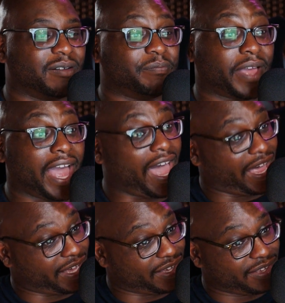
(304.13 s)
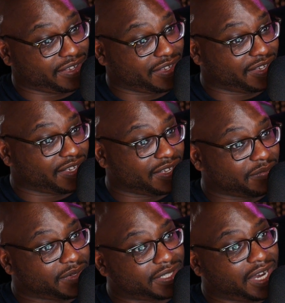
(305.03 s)
back.
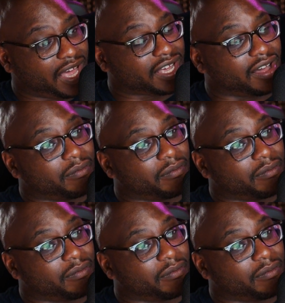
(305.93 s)
Must not come